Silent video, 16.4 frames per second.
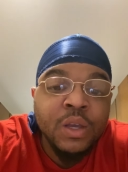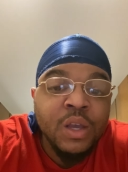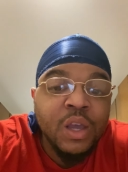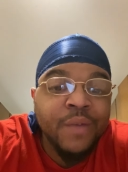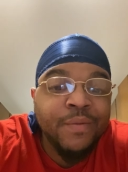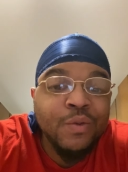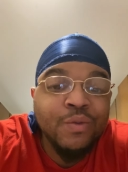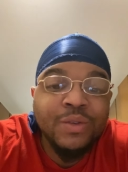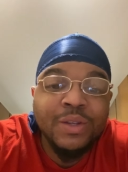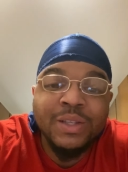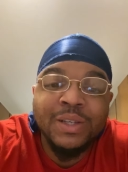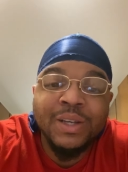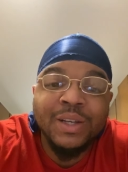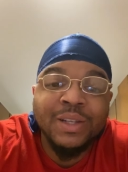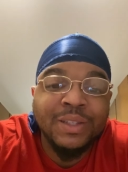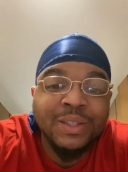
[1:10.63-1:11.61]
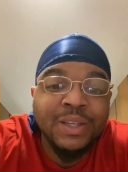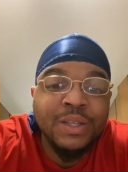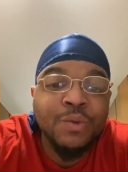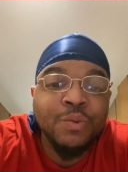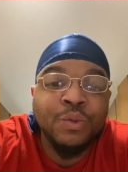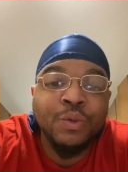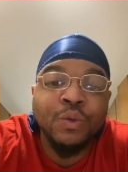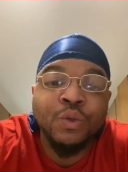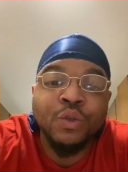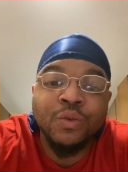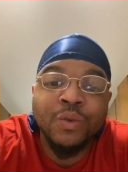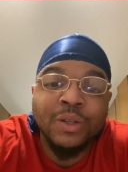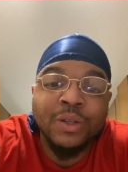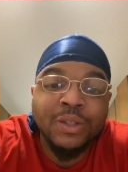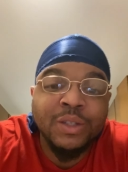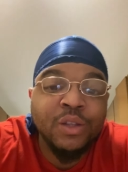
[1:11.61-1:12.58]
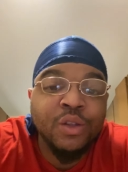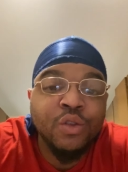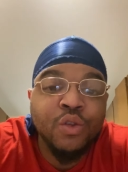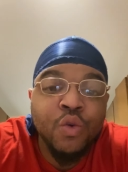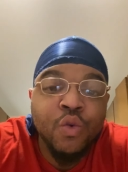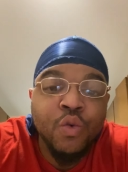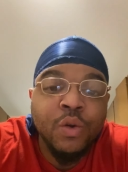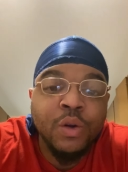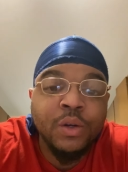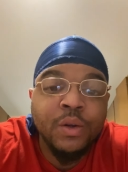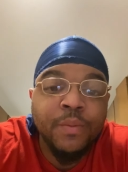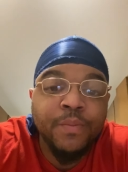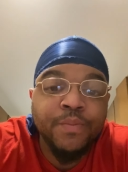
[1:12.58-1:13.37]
If you just continue to trust in the Lord,